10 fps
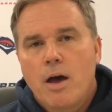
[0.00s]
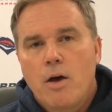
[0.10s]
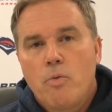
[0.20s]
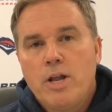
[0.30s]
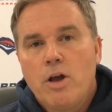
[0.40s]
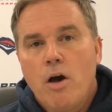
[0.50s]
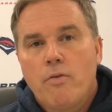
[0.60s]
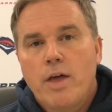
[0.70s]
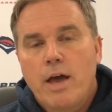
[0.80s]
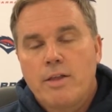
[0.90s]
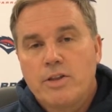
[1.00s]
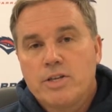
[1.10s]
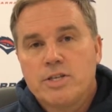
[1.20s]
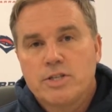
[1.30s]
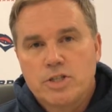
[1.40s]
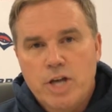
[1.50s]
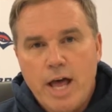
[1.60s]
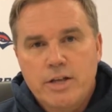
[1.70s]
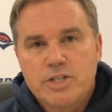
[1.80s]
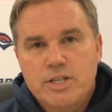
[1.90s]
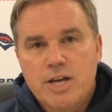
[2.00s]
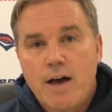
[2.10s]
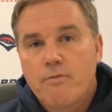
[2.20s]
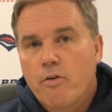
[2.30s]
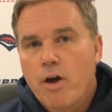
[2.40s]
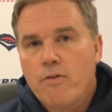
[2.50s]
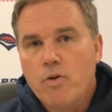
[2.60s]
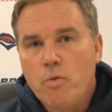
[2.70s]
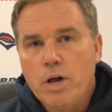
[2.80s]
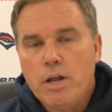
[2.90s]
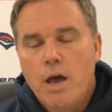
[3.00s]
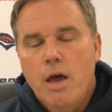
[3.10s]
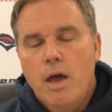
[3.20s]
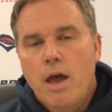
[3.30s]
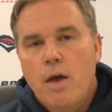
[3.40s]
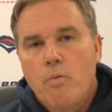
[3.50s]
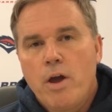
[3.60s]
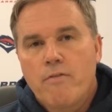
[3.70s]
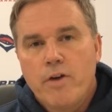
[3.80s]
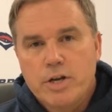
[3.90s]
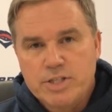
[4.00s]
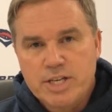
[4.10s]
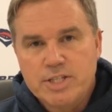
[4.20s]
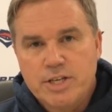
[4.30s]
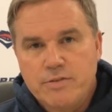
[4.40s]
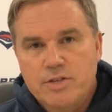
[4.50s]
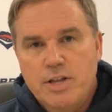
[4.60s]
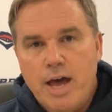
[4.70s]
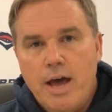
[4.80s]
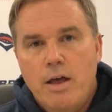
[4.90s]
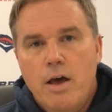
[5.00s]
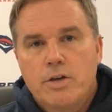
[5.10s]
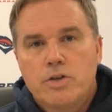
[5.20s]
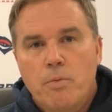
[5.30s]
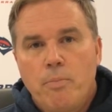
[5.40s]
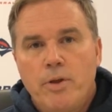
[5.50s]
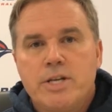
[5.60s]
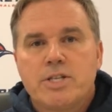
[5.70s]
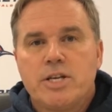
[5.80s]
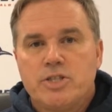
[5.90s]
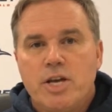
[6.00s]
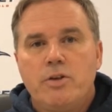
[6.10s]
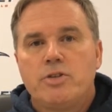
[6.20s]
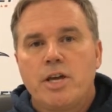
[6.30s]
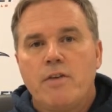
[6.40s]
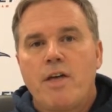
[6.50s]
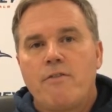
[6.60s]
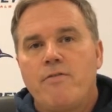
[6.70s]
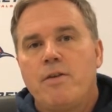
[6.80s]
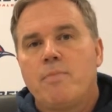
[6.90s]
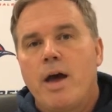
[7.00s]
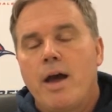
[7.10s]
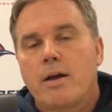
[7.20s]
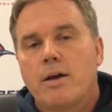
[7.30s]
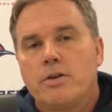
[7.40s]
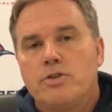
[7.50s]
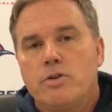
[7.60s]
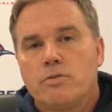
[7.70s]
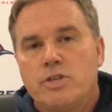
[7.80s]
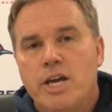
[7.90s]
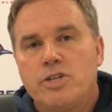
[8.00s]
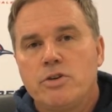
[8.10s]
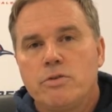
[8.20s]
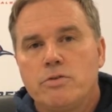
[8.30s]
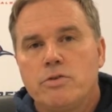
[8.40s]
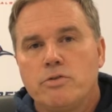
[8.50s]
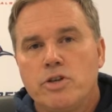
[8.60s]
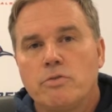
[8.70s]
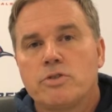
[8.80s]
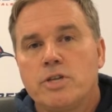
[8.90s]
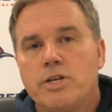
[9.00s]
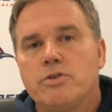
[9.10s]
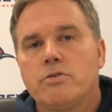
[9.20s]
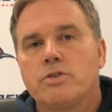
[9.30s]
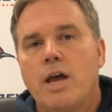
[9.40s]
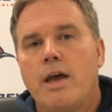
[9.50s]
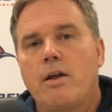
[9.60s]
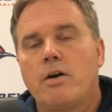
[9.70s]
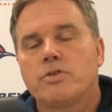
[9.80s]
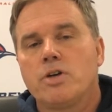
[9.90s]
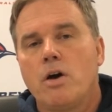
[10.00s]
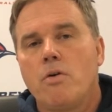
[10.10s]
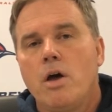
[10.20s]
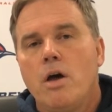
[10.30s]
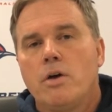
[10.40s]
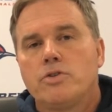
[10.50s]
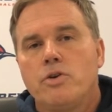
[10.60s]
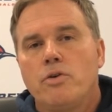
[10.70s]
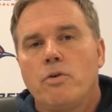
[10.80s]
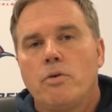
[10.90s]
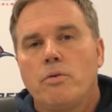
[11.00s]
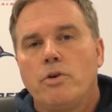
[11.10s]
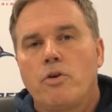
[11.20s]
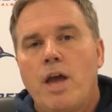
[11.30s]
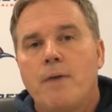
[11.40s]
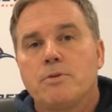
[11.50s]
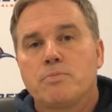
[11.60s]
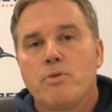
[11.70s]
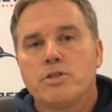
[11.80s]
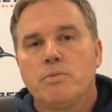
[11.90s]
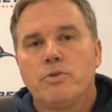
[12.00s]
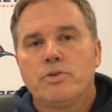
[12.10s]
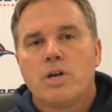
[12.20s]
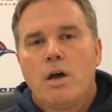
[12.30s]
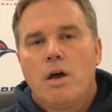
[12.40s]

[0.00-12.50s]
We know that this is a challenging time for everyone, and we are very sensitive to that. So please continue to give that feedback to your teachers, your children's teachers, and also to your campus principals